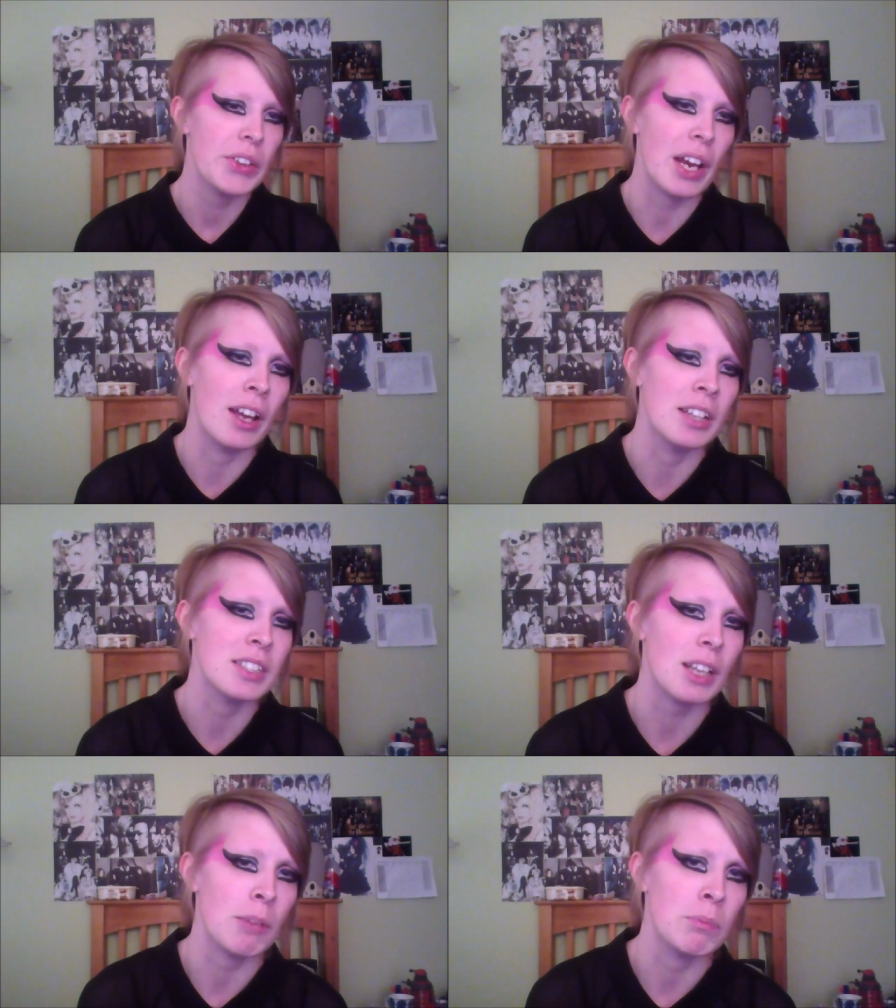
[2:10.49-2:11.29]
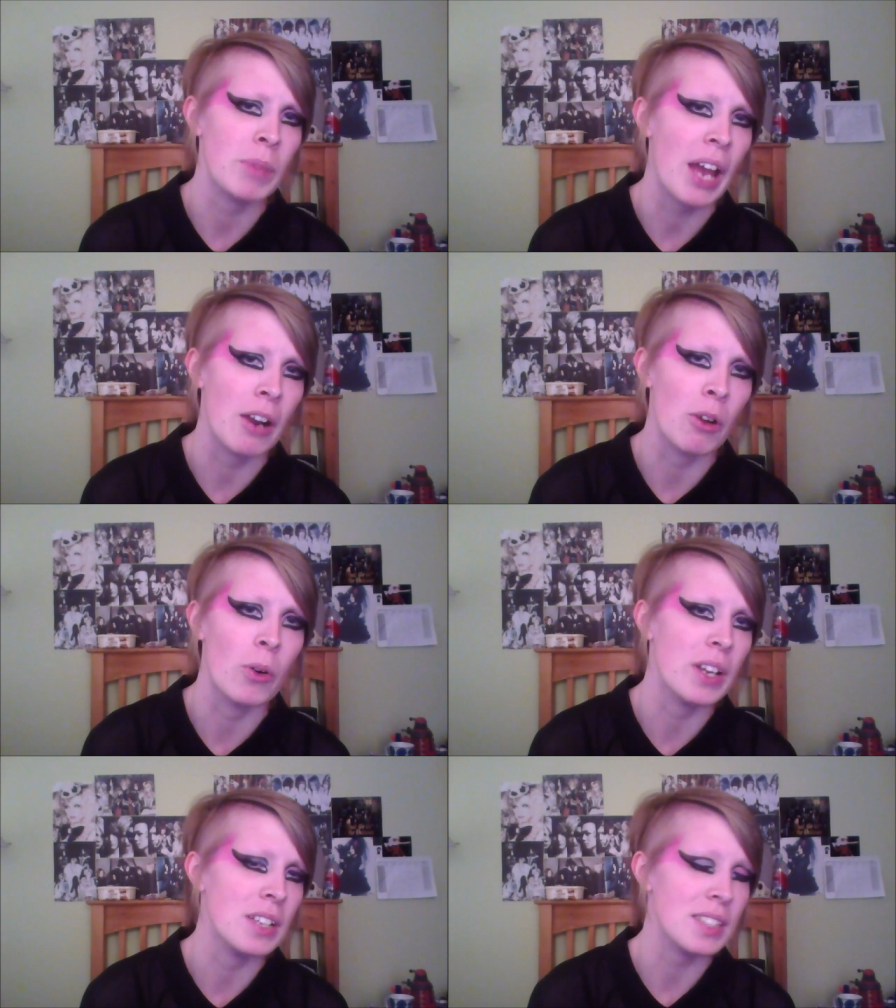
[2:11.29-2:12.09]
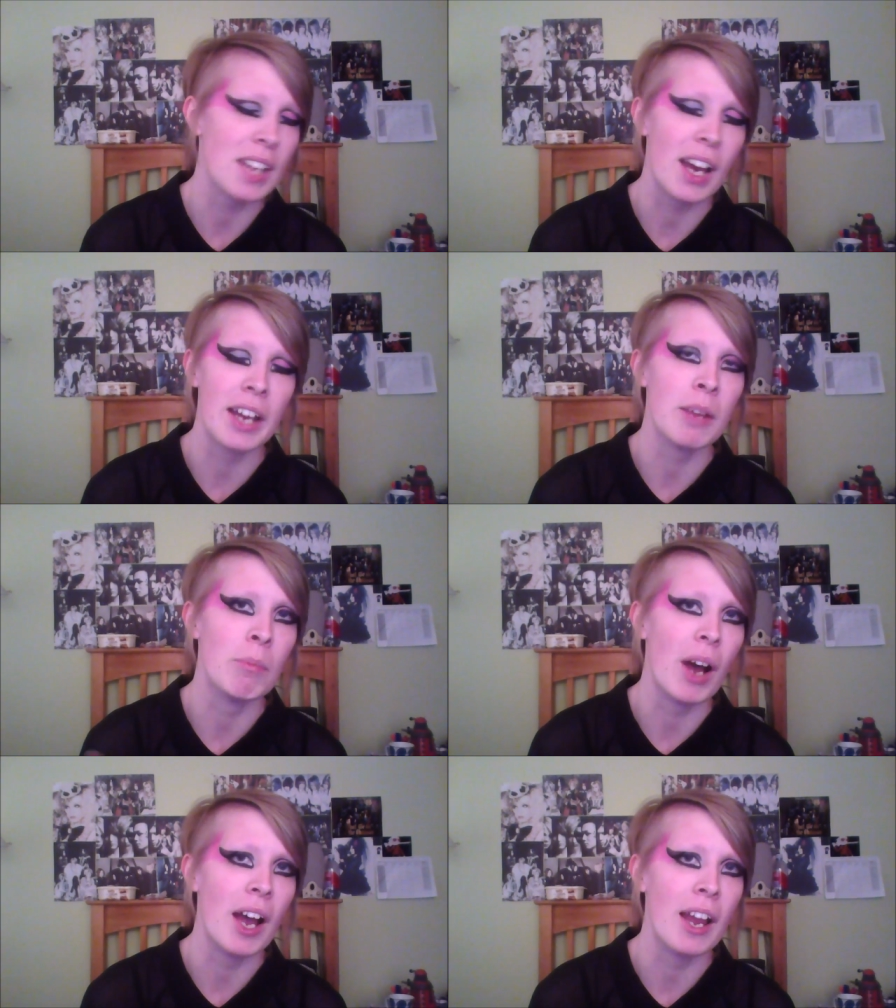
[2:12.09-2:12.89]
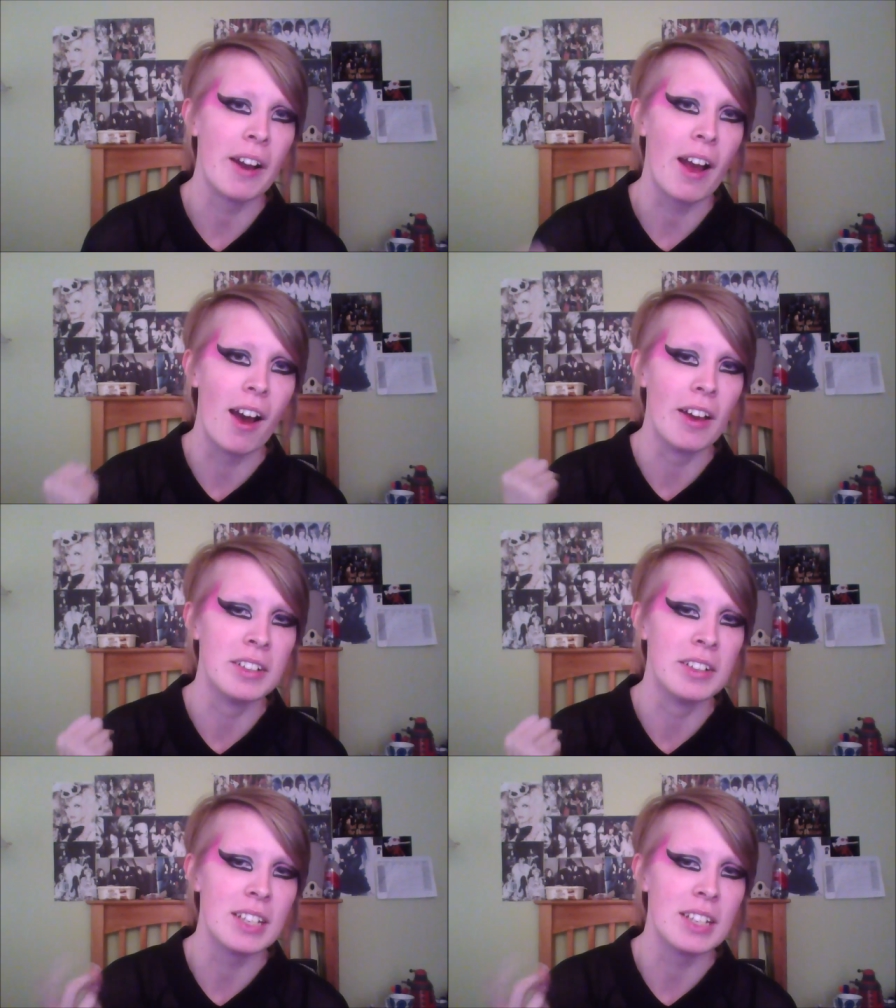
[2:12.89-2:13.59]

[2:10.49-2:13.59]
subcategories I combine are